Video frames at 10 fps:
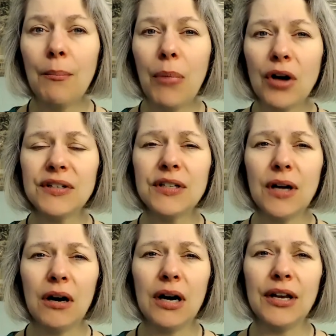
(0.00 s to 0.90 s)
bonded
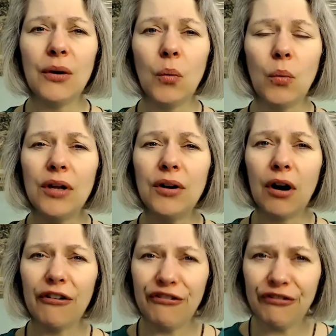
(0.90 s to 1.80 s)
on what
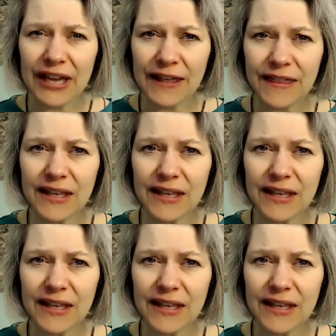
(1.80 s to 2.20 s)
our faith